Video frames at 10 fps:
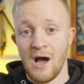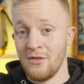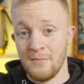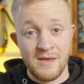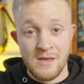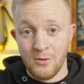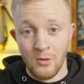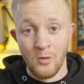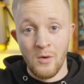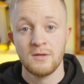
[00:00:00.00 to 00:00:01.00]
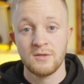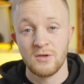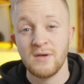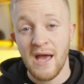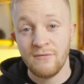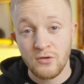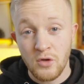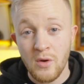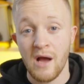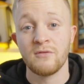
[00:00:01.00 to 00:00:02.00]
other people. So yeah, if you
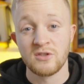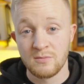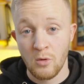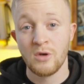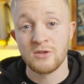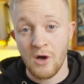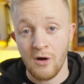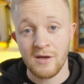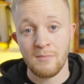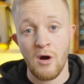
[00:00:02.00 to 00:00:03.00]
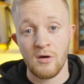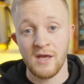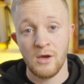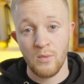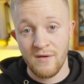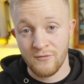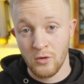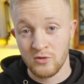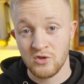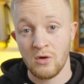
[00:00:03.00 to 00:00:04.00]
do have a smaller target market with
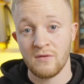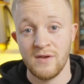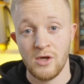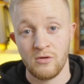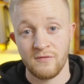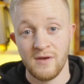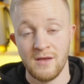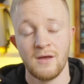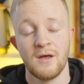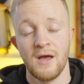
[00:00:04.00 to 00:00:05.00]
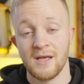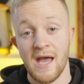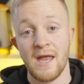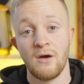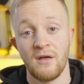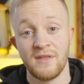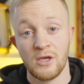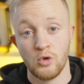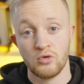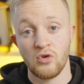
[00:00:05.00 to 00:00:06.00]
your stock videography, again, I
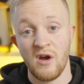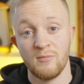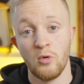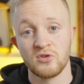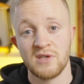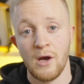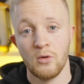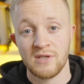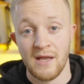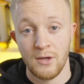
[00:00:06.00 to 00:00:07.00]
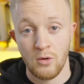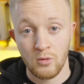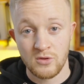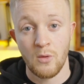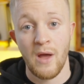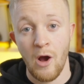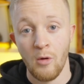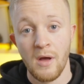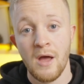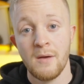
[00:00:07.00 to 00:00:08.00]
think you'll drive more sales and it'll also
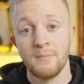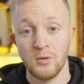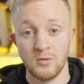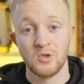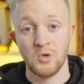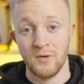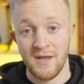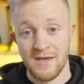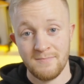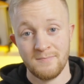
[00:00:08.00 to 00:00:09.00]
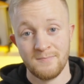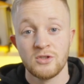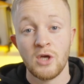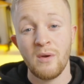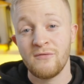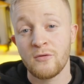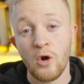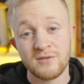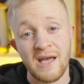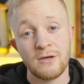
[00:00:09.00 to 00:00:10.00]
help boost your name. So if you've
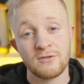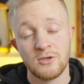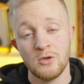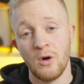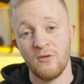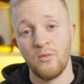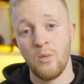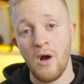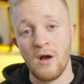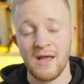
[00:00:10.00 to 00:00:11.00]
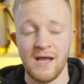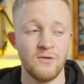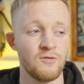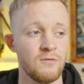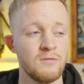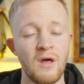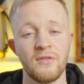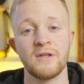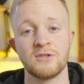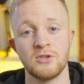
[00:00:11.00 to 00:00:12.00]
got a day or two off work and you've got
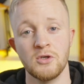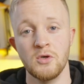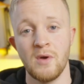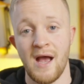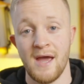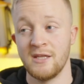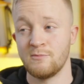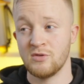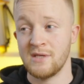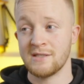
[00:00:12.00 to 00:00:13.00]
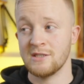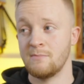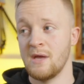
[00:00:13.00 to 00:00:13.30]
nothing to do and it's predicted to